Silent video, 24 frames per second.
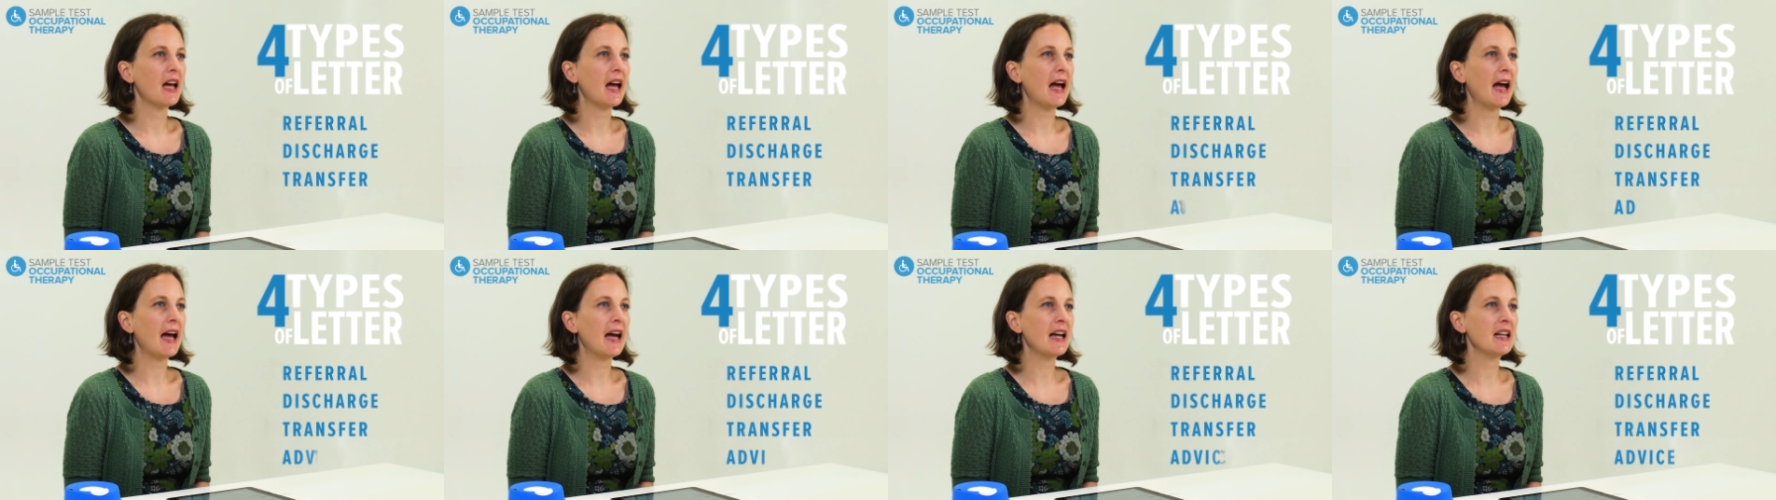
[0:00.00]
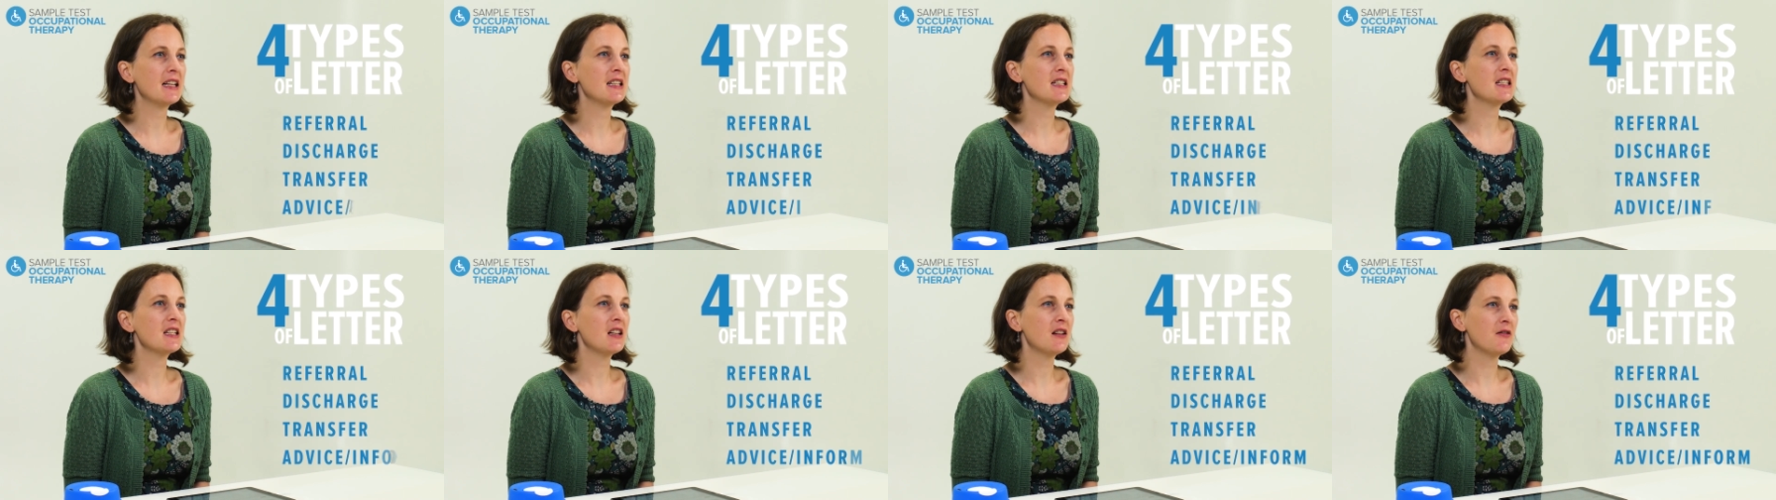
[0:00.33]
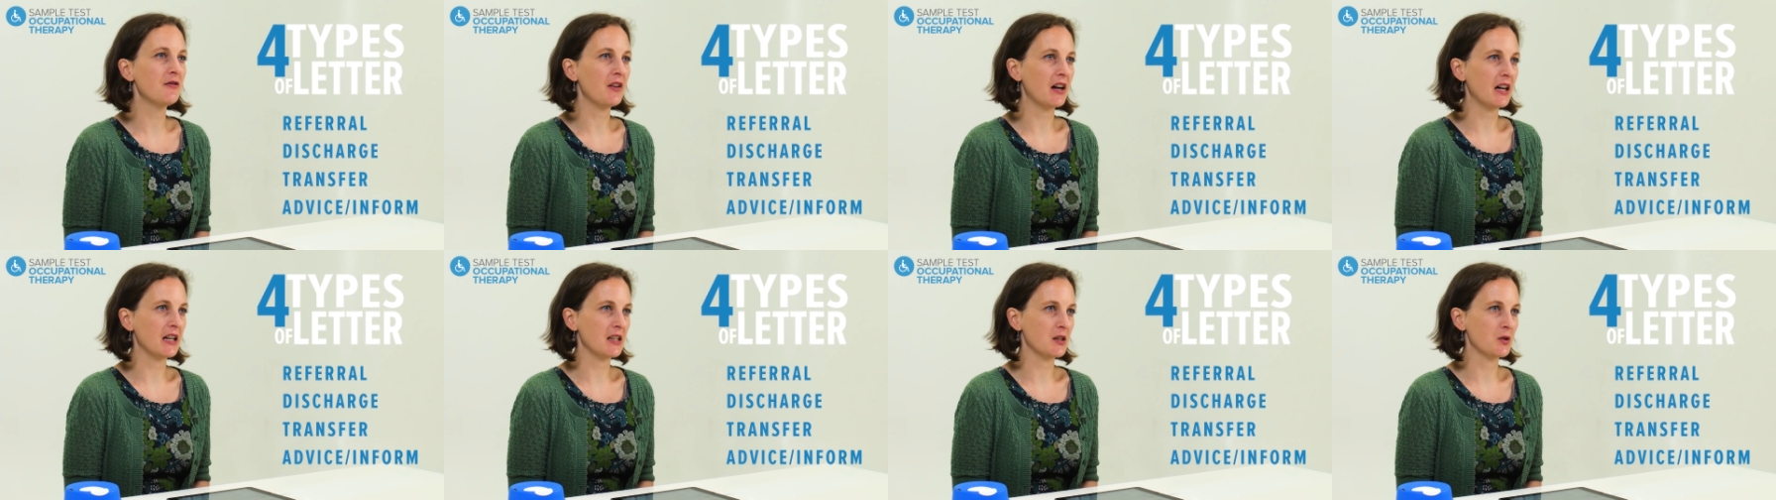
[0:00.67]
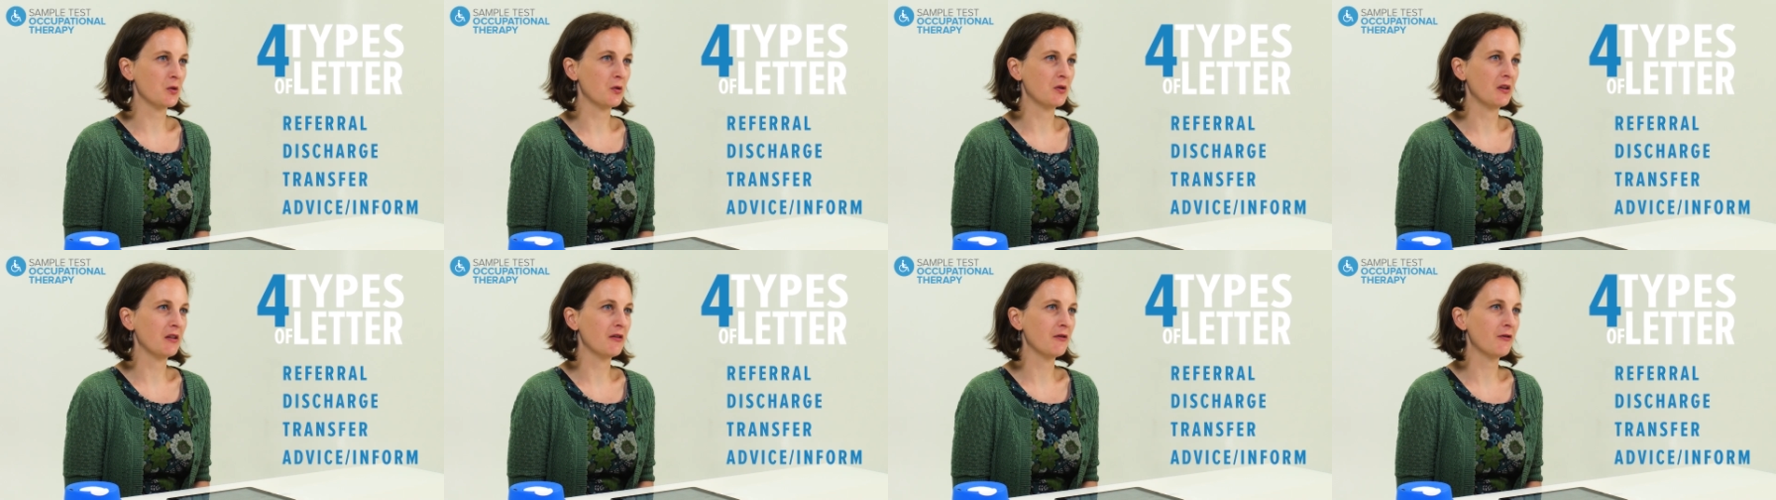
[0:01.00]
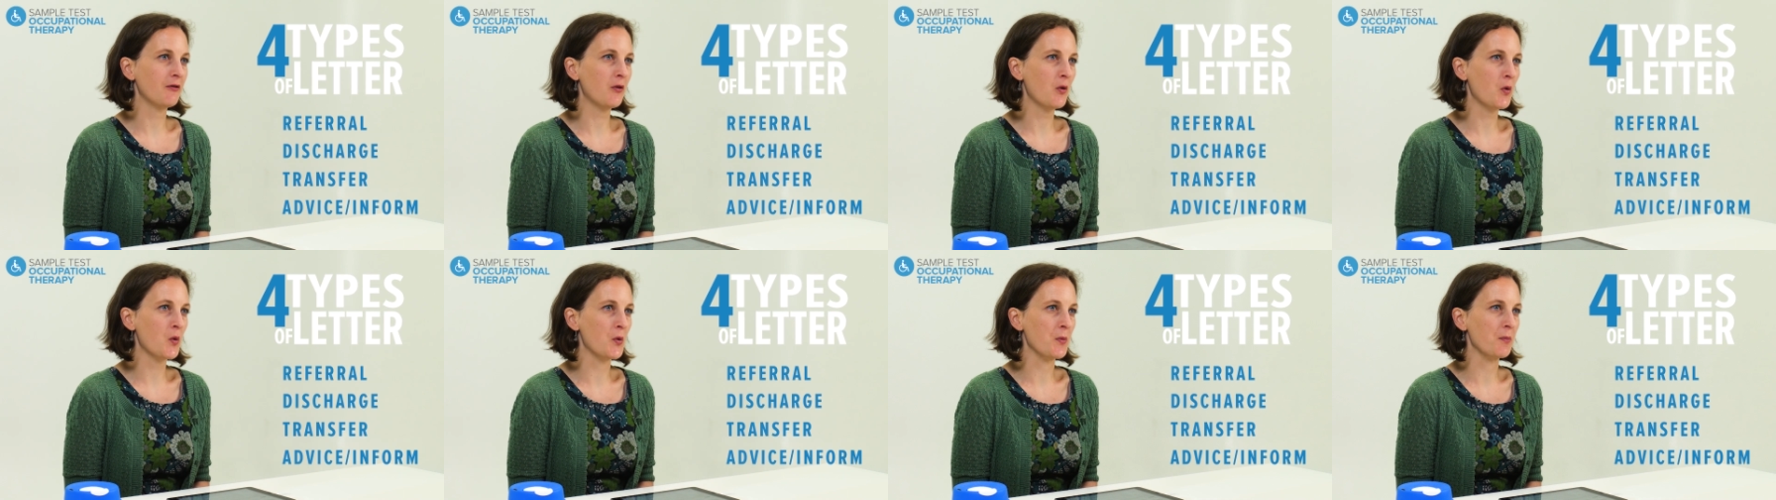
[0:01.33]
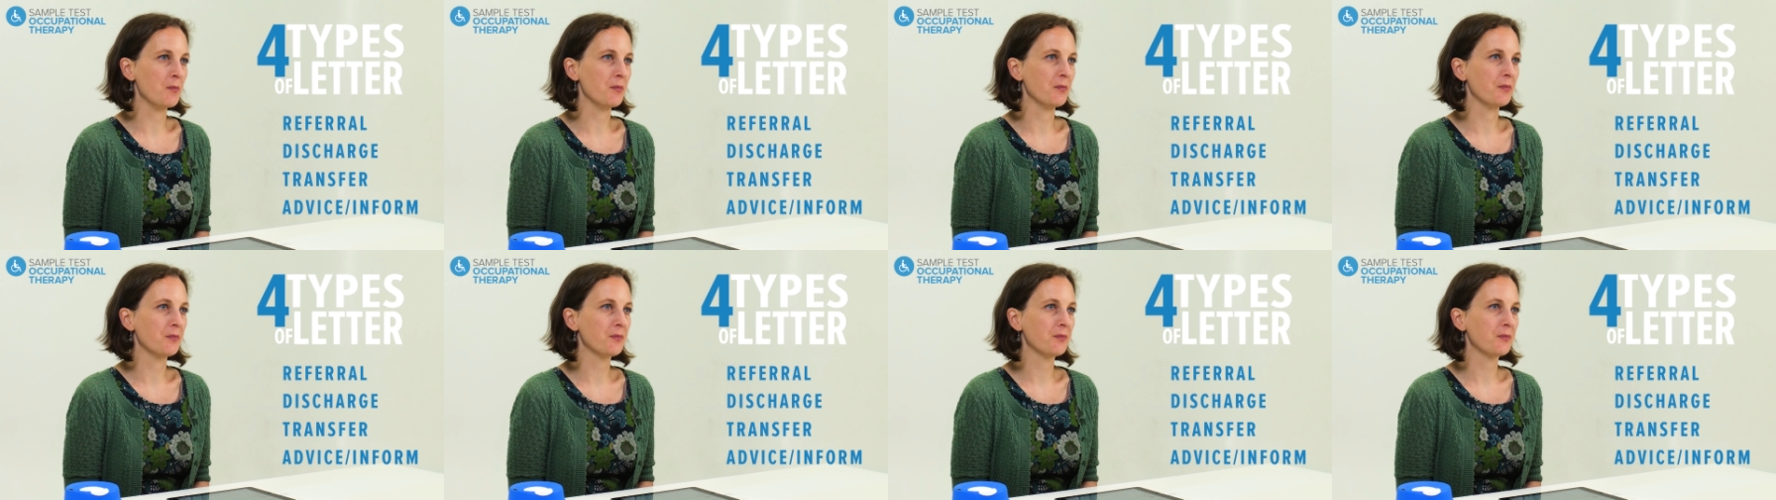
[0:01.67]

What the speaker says: and advice or inform.